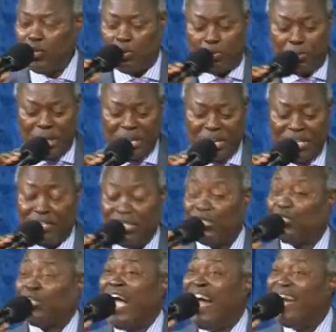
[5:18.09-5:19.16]
spirit, a
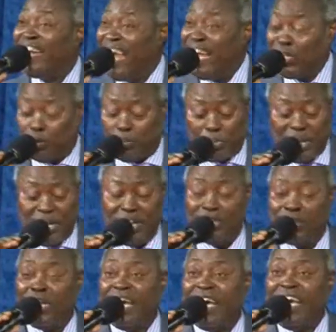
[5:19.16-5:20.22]
childlike spirit.